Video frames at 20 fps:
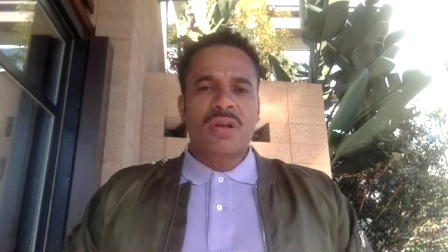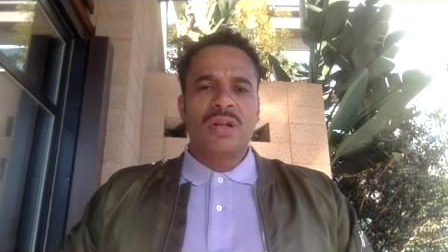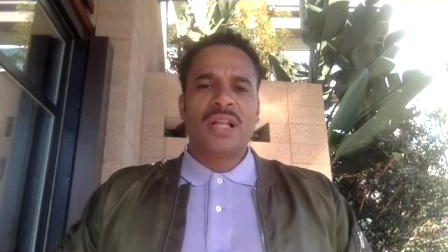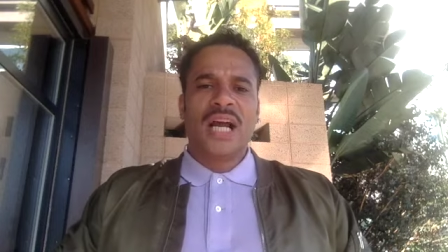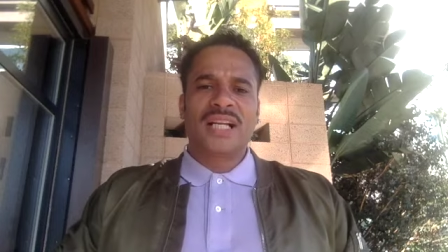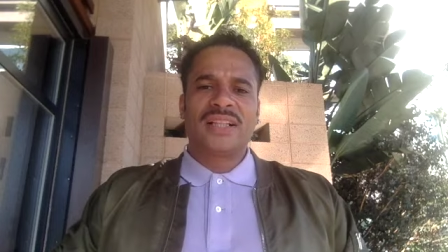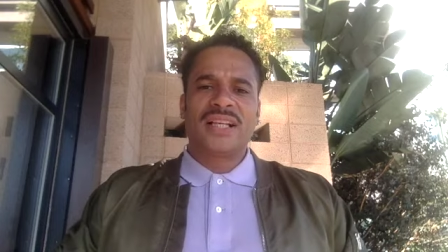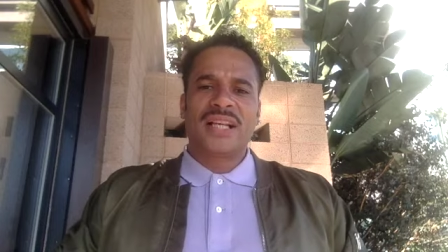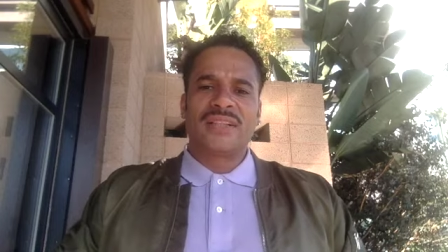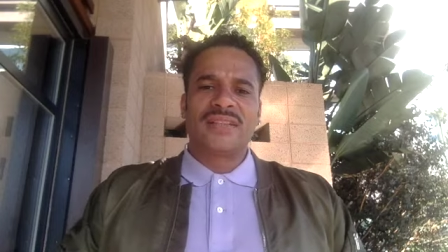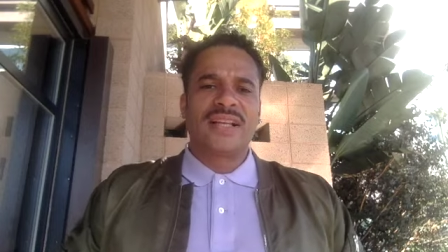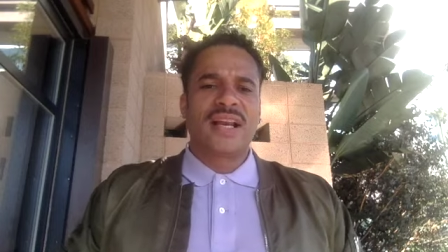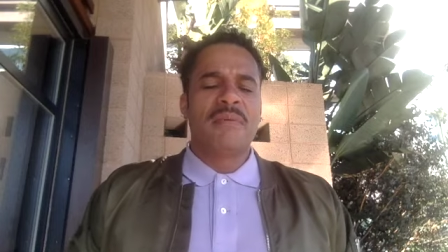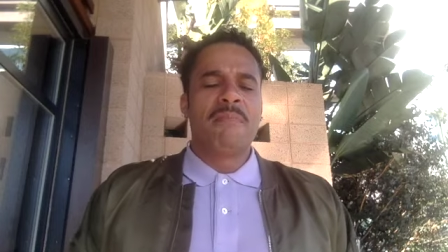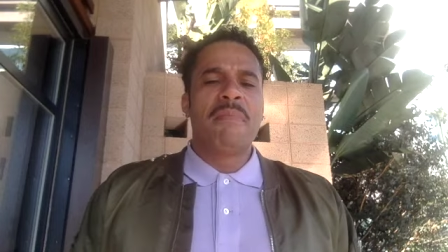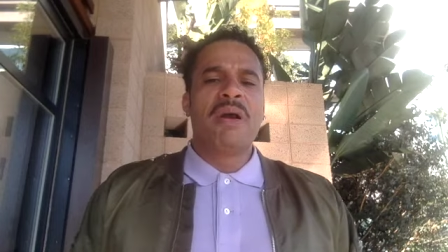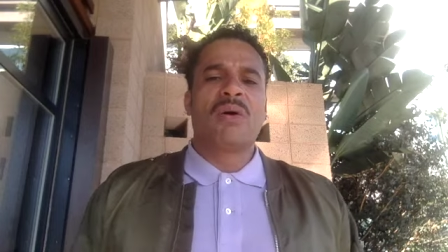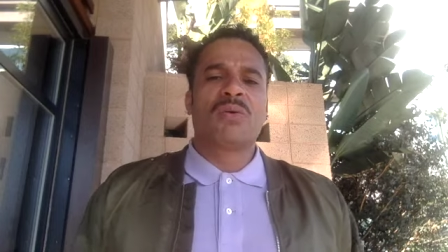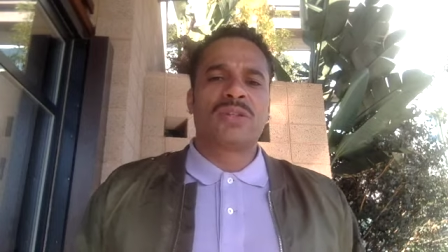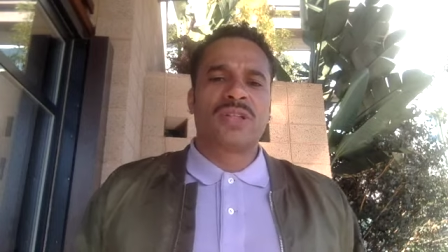Like they say
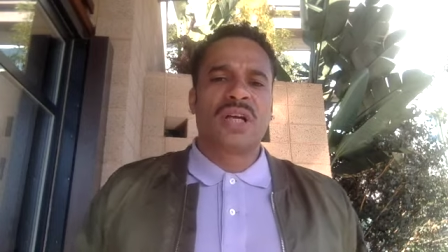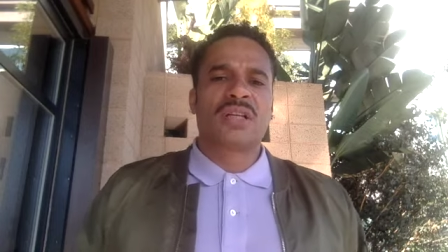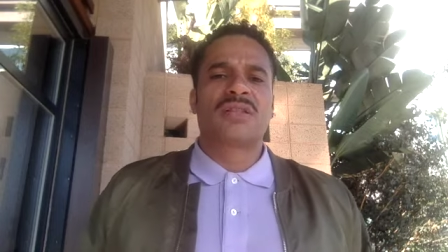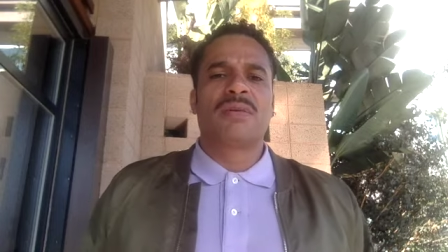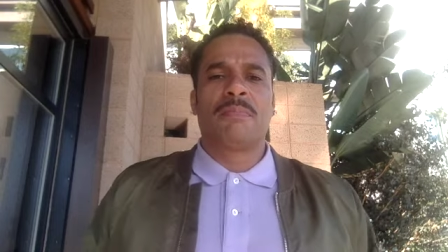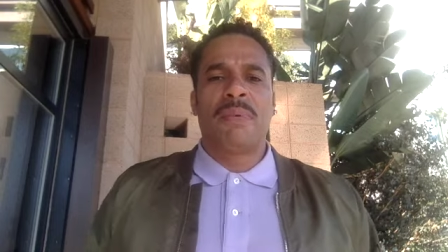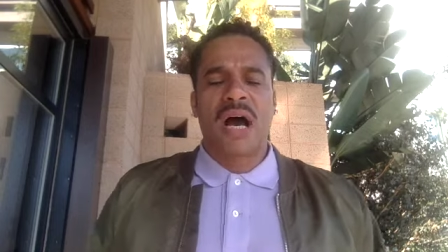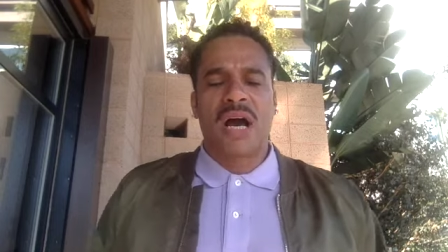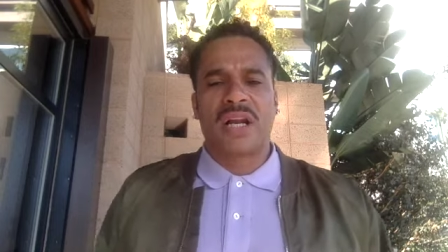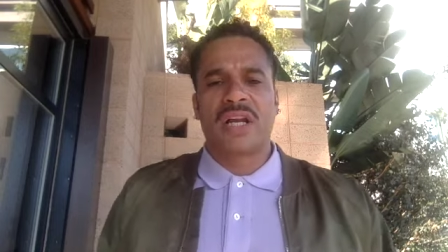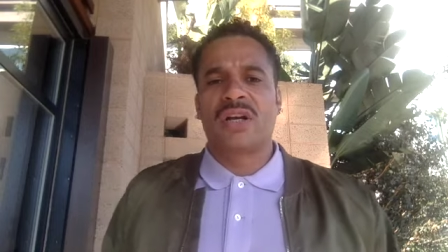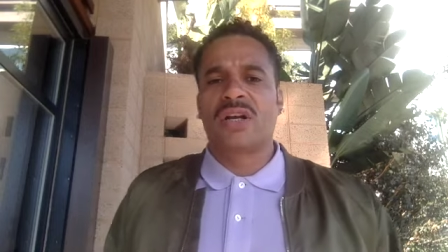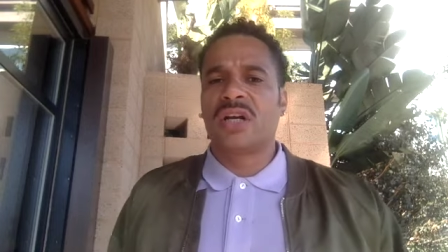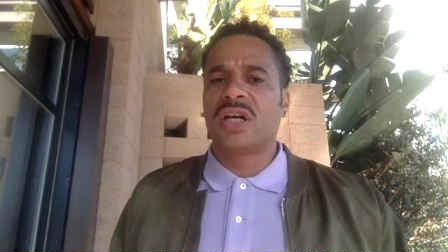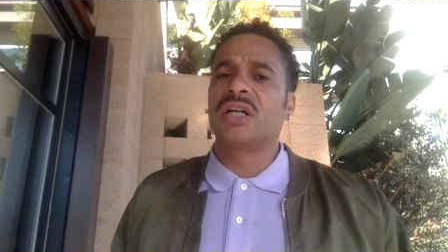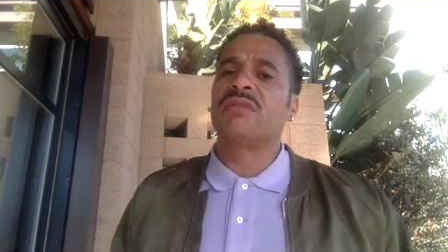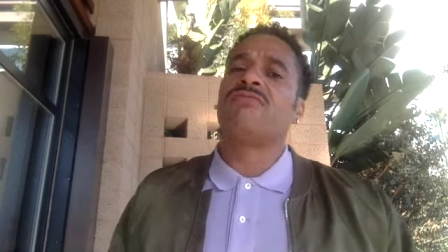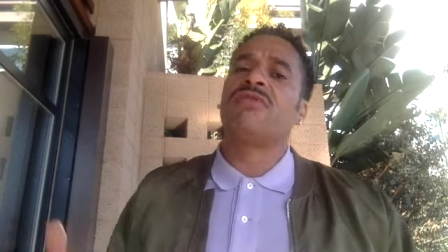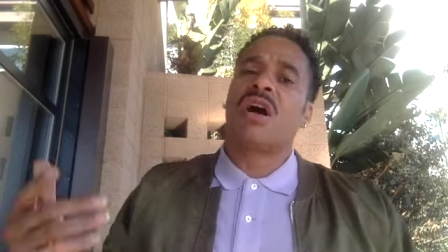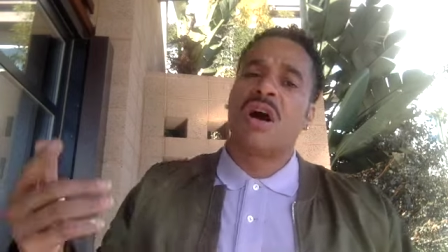milk does a body
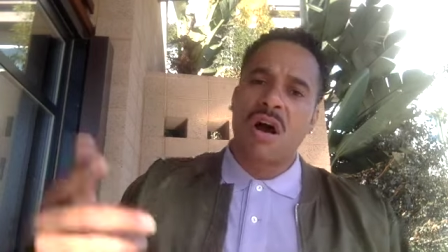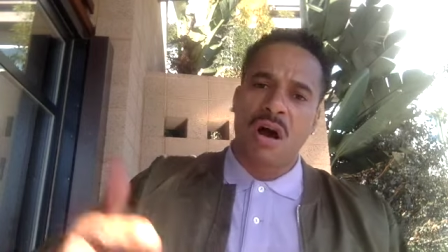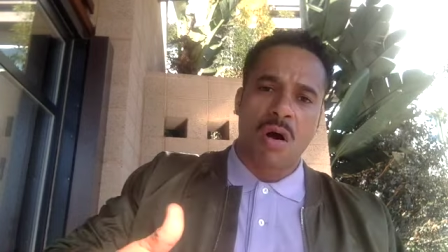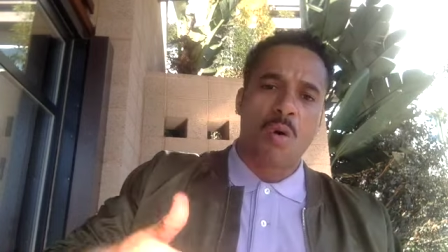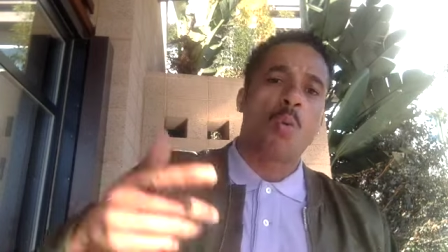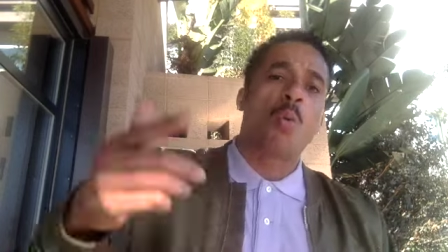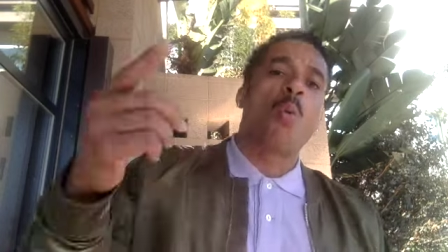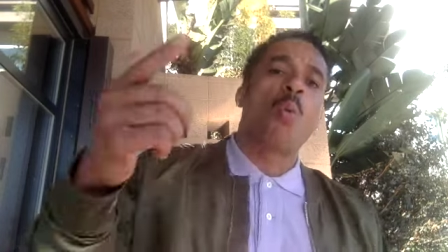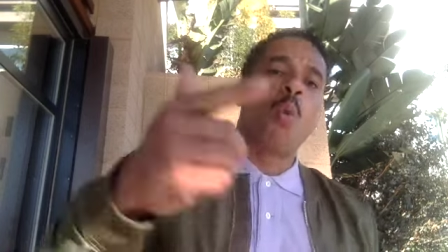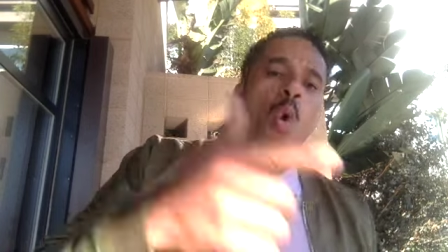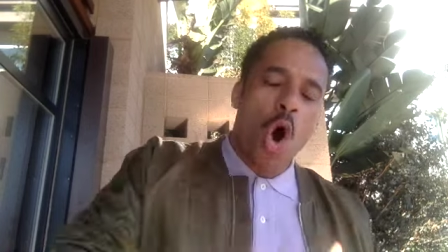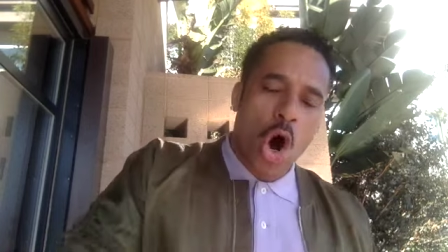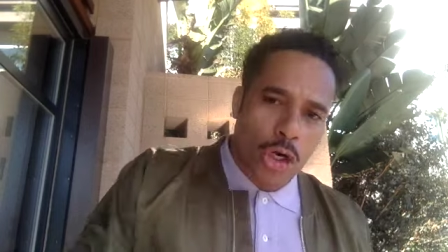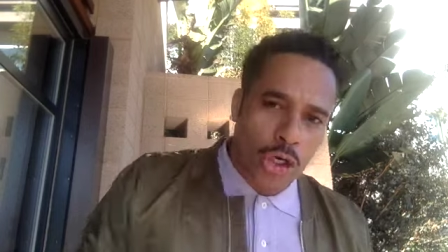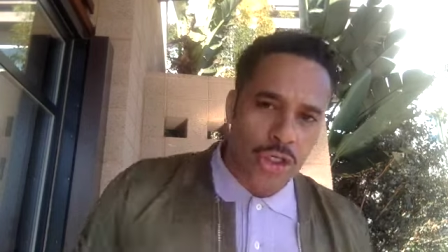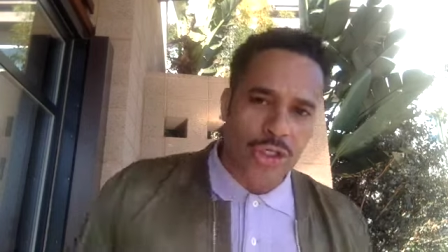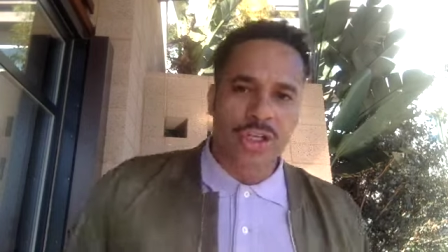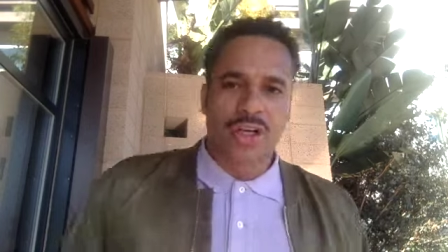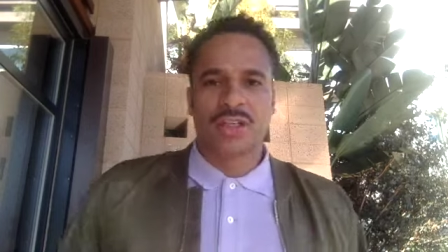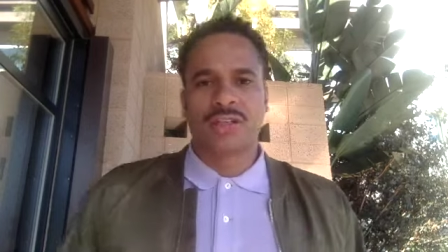good. No,
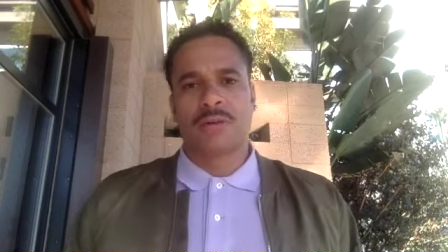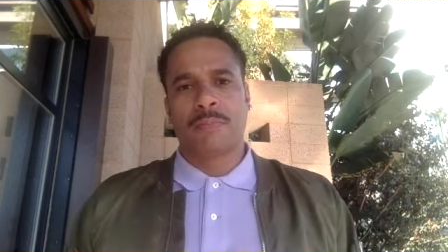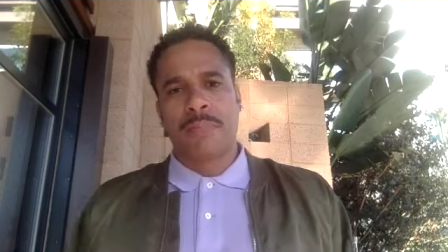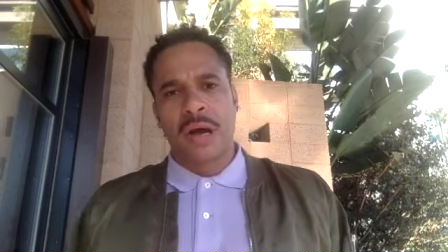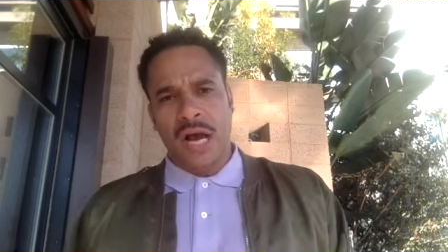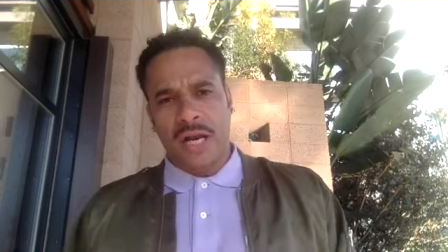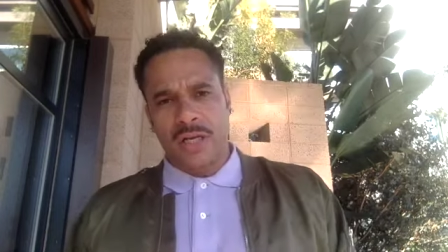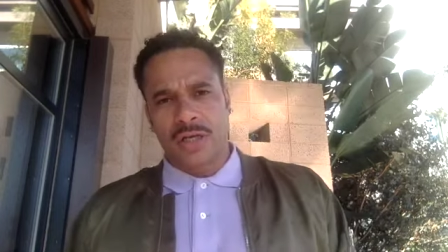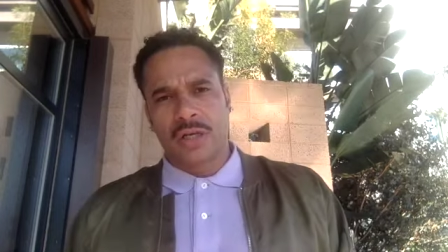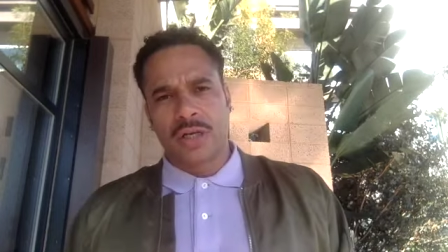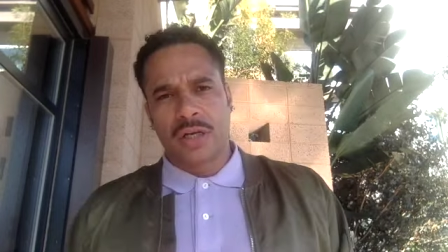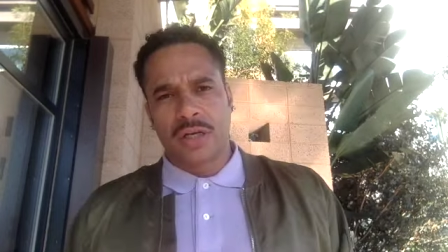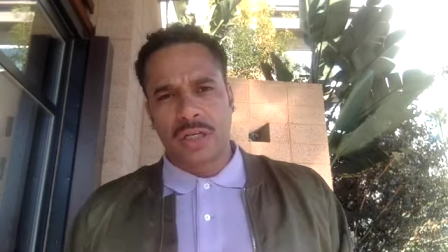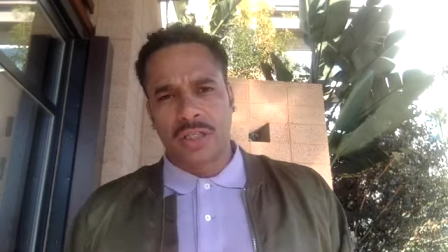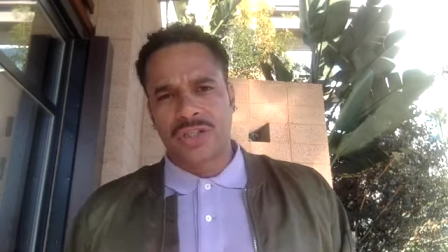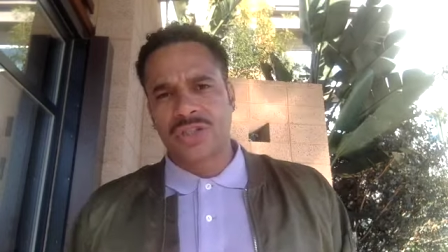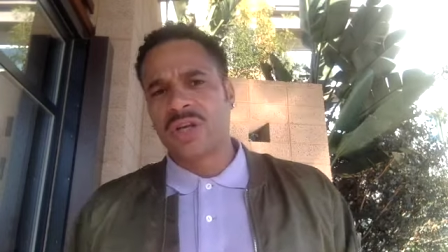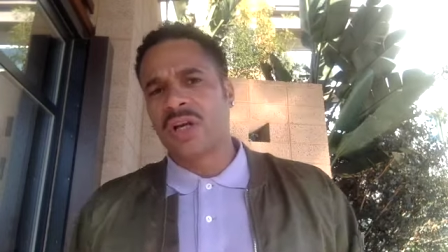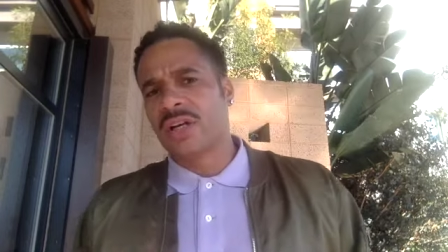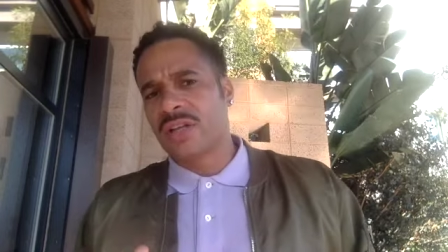water does a body
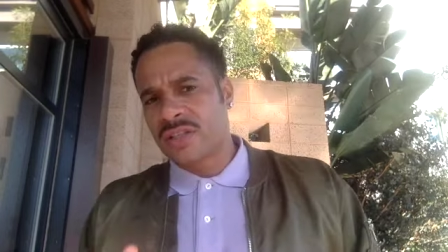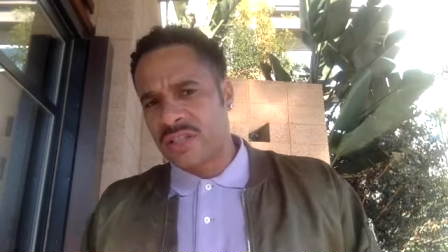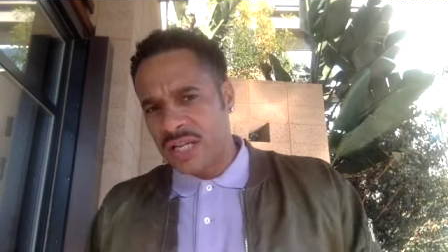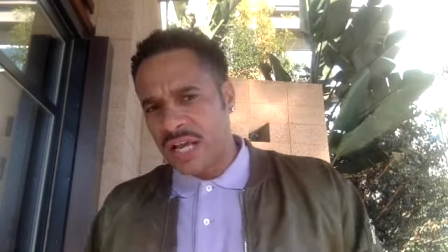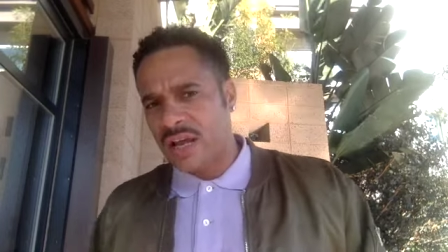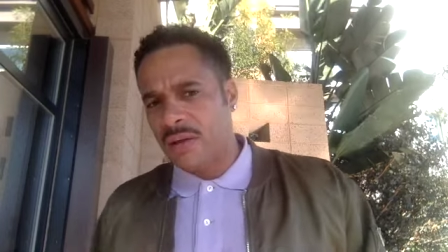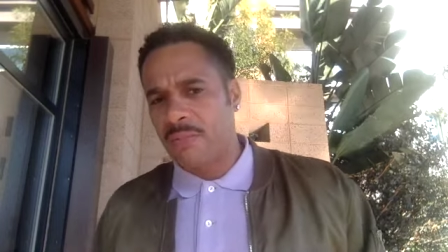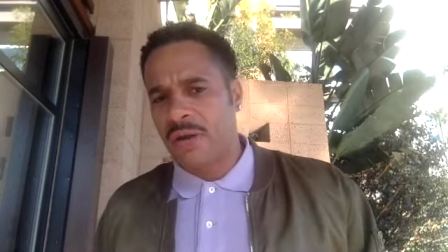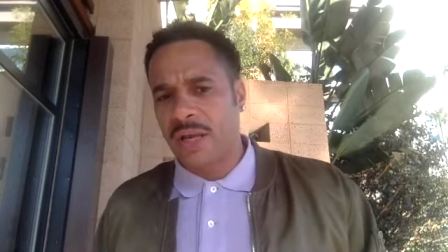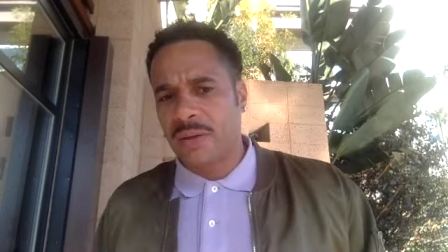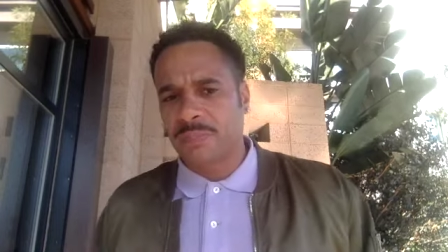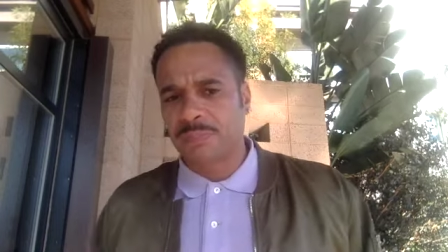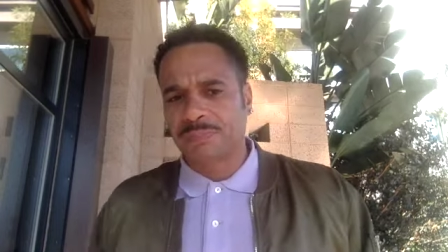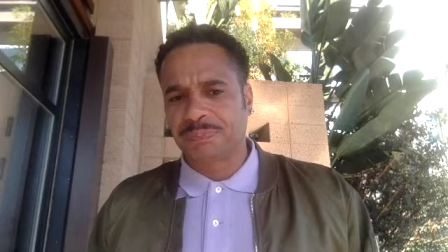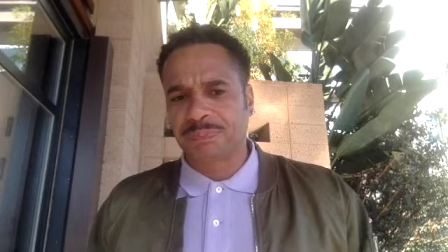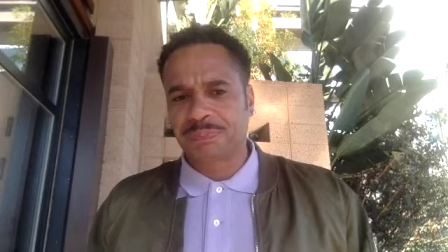good. You understand me?